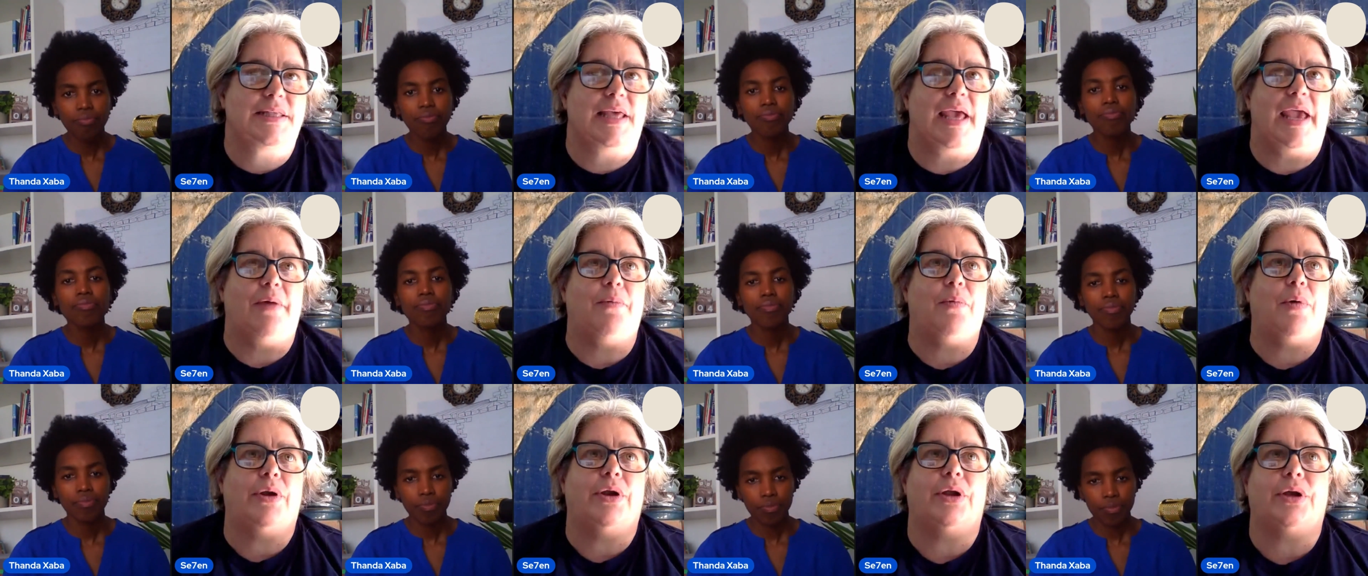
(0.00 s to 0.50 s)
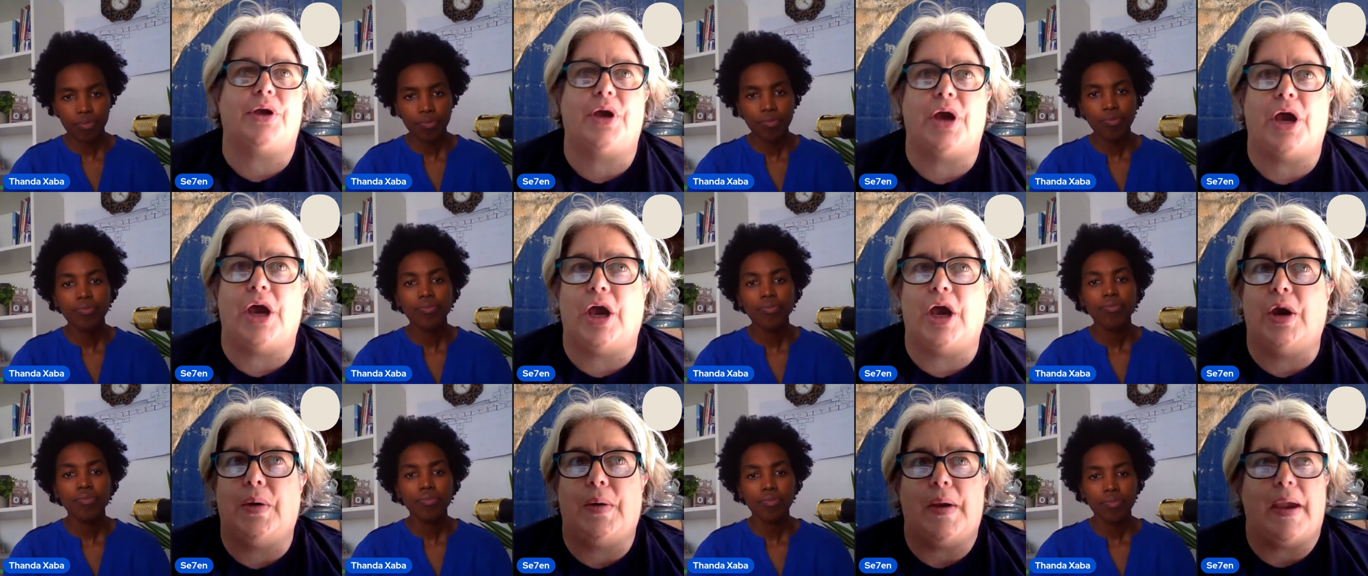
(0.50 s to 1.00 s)
Speaker 1: they want to
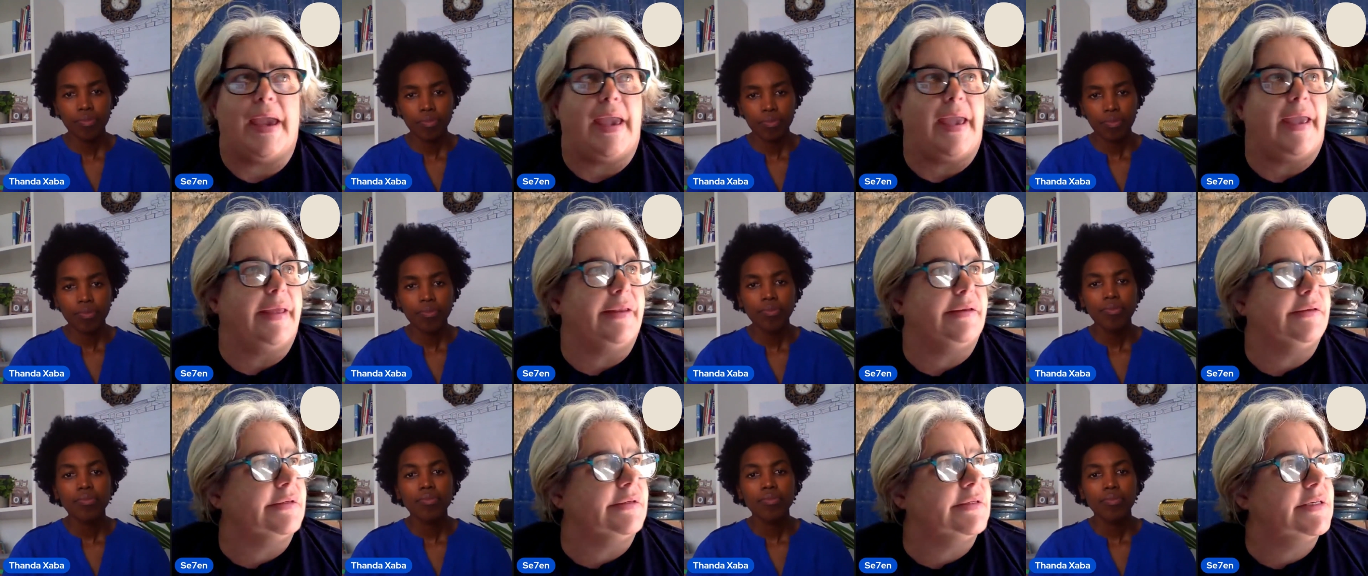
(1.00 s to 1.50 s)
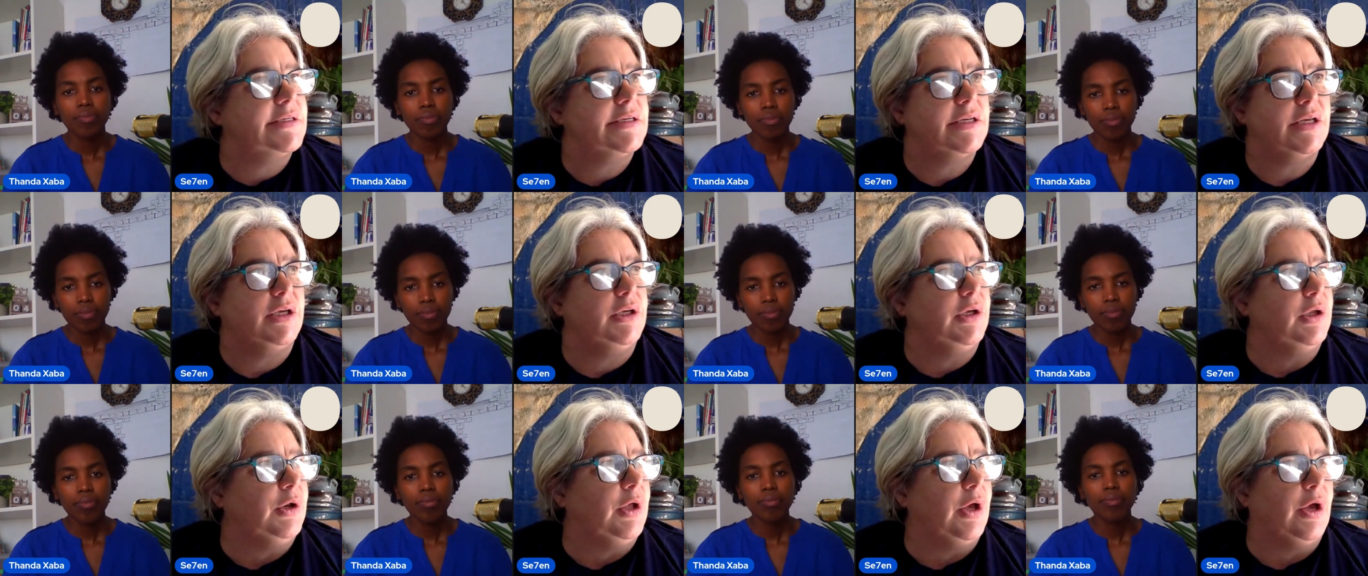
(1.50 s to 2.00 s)
go and,
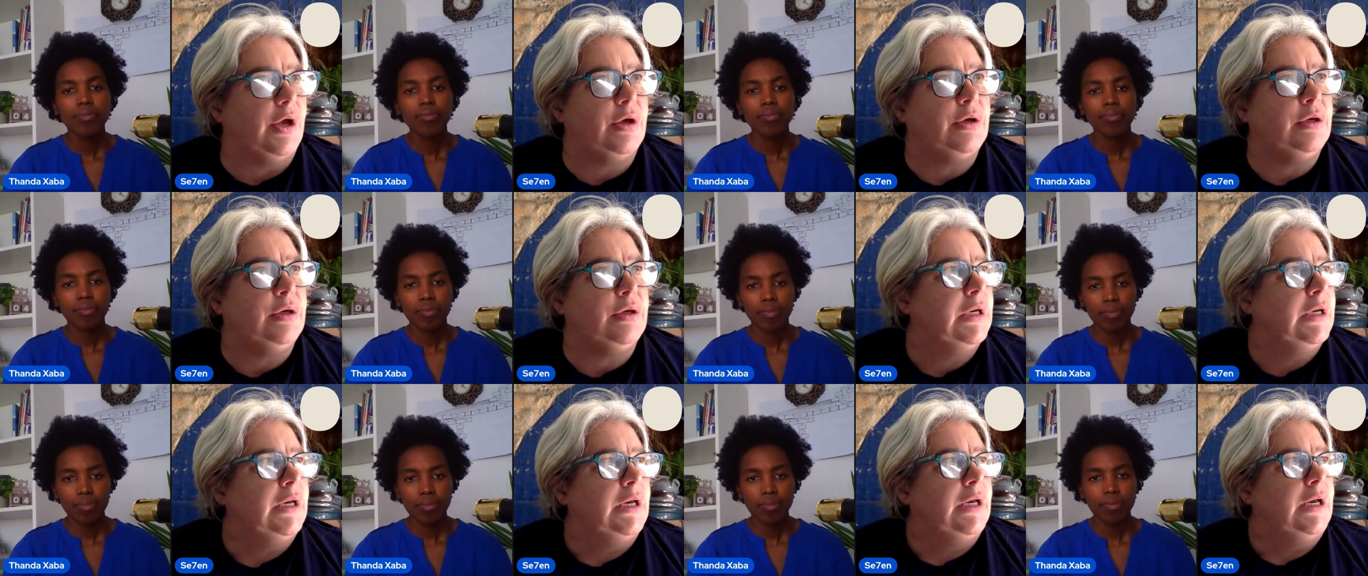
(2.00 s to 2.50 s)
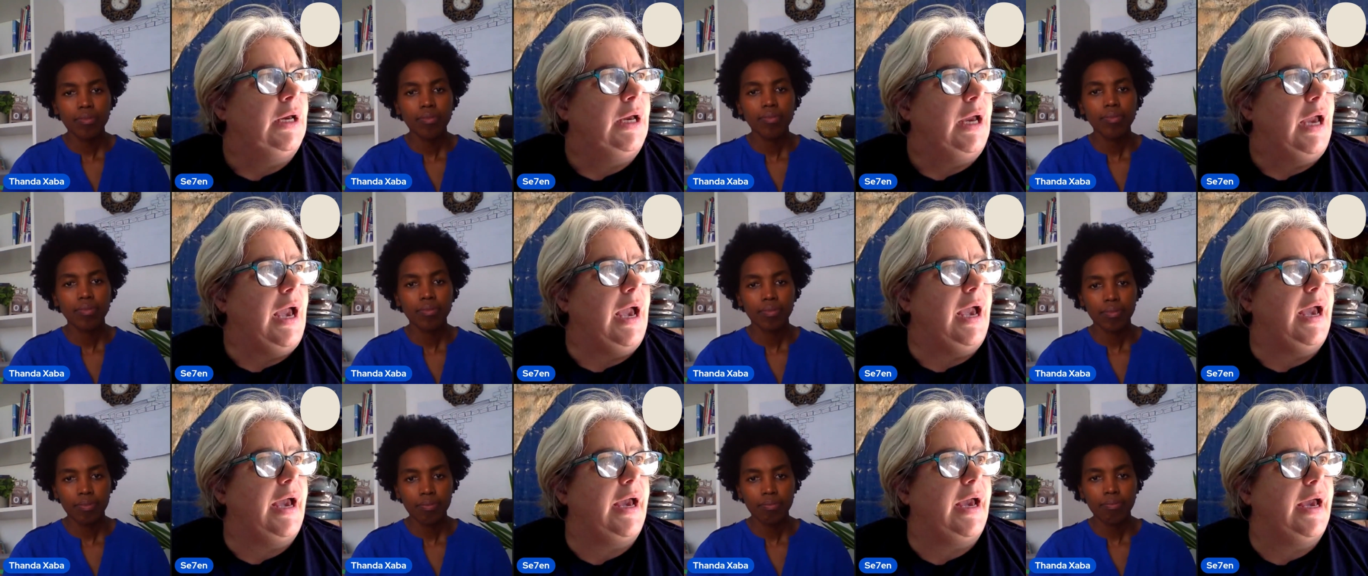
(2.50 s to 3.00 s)
you know,
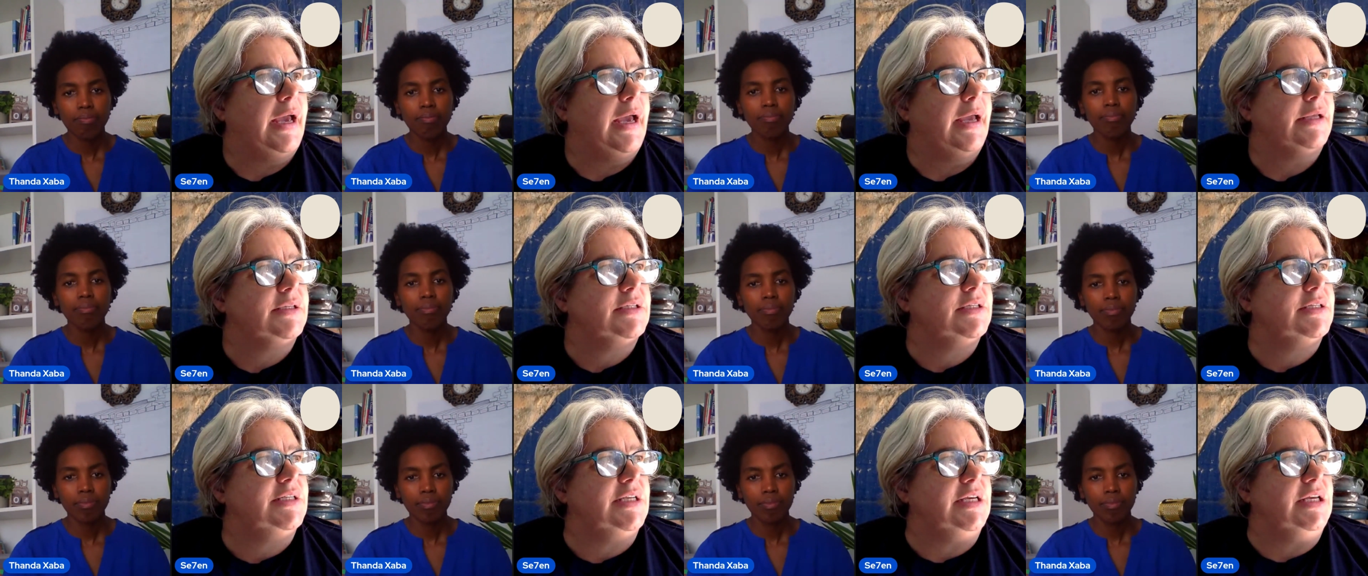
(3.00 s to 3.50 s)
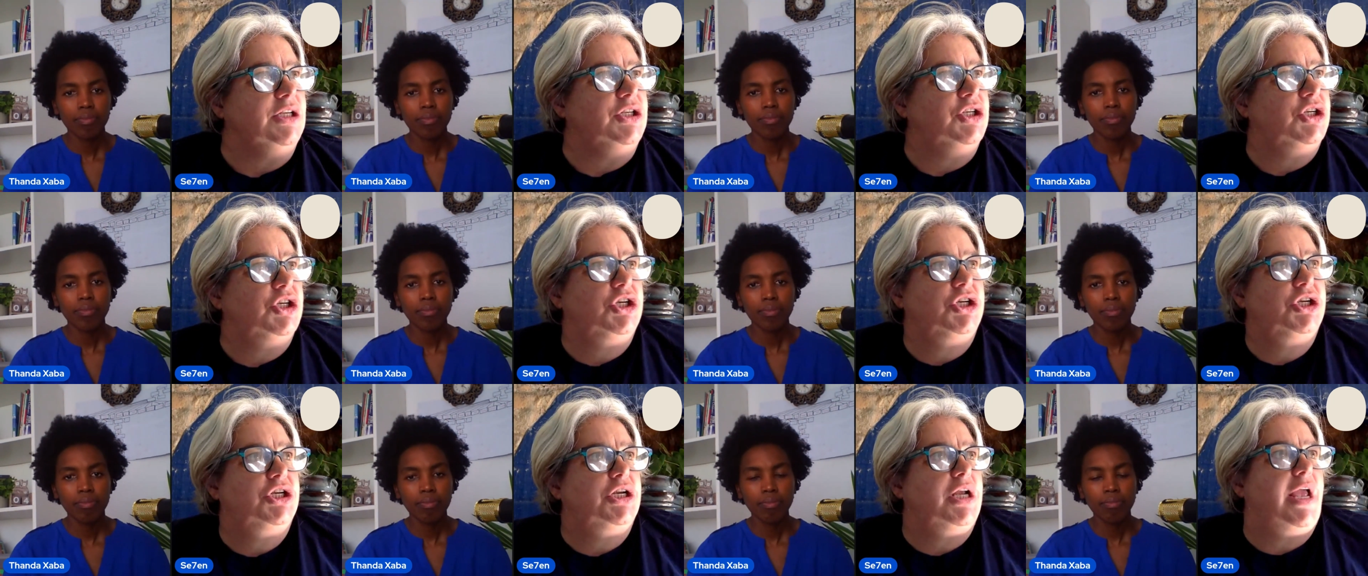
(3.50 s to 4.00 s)
uh,
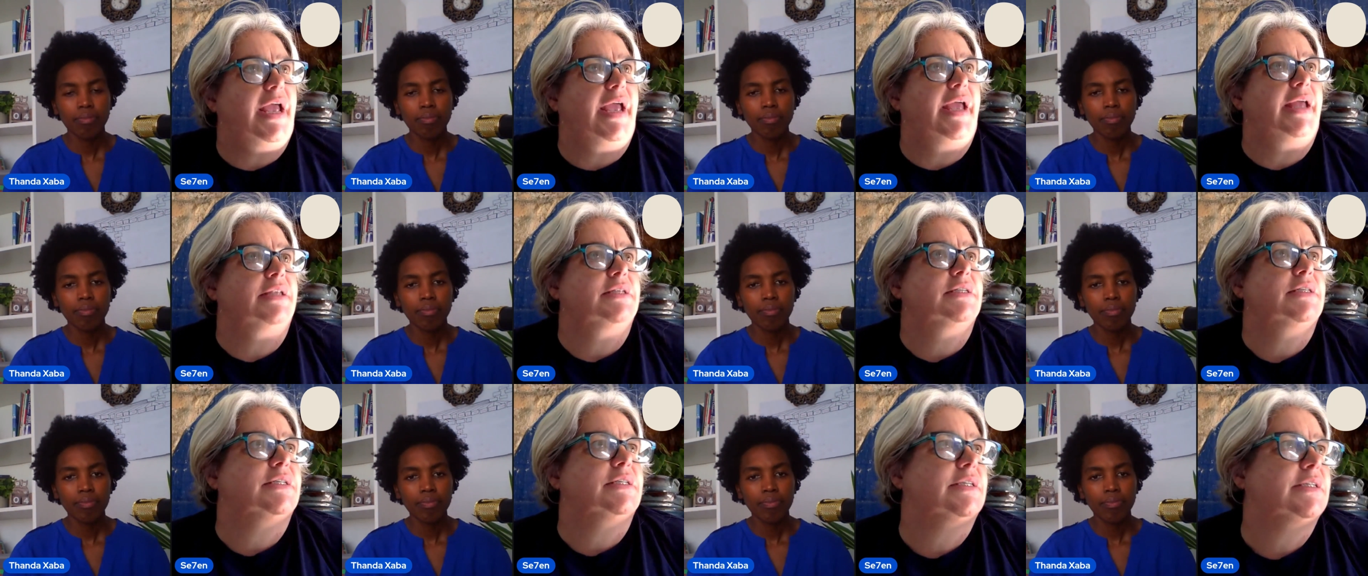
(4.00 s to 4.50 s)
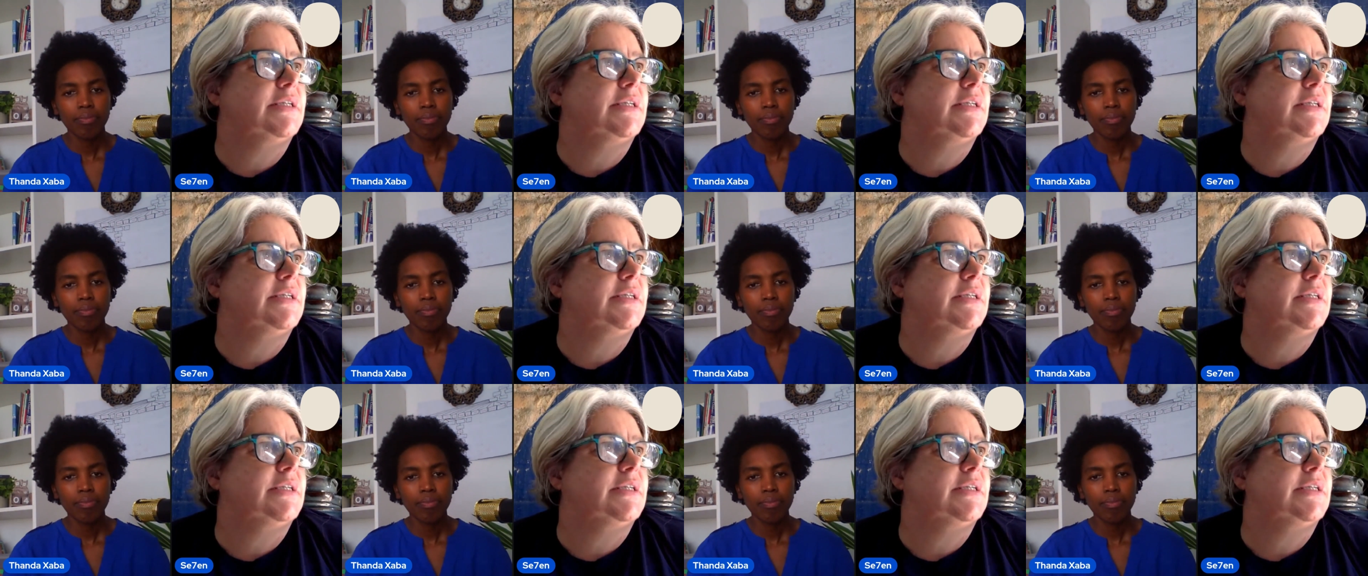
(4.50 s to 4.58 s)
teach at